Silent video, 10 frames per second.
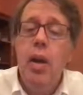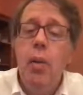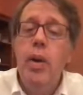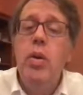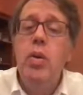
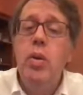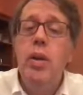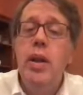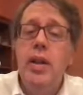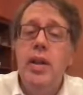When you do
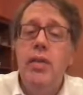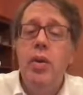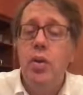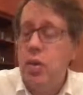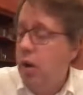this, if
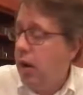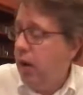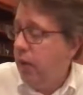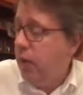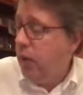you start
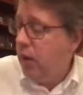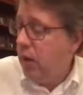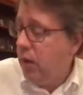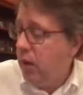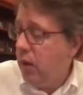off with
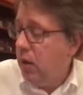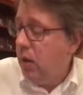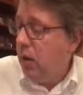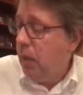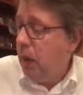a
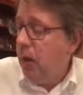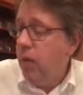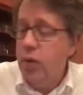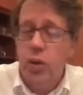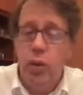pair
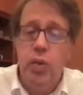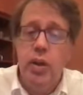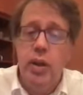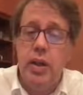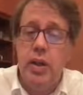of
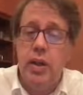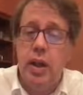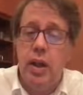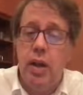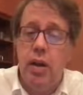solutions
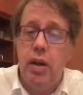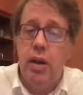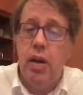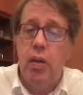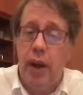that
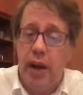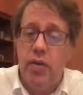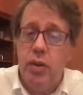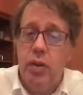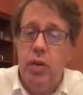are
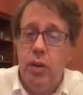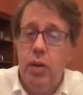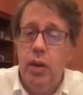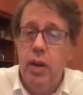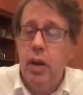rational,
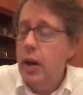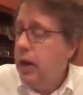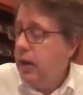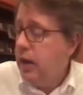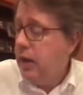
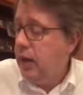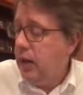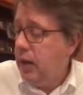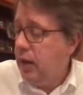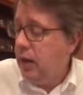then
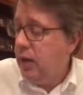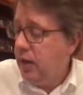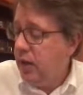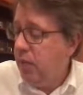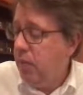the
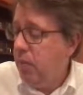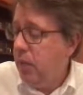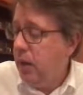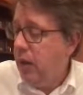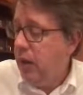
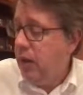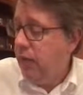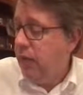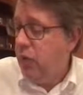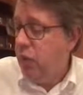sum and the
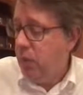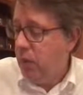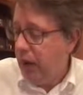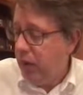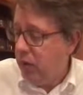difference will be
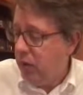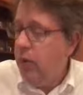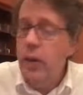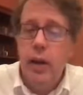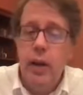rational.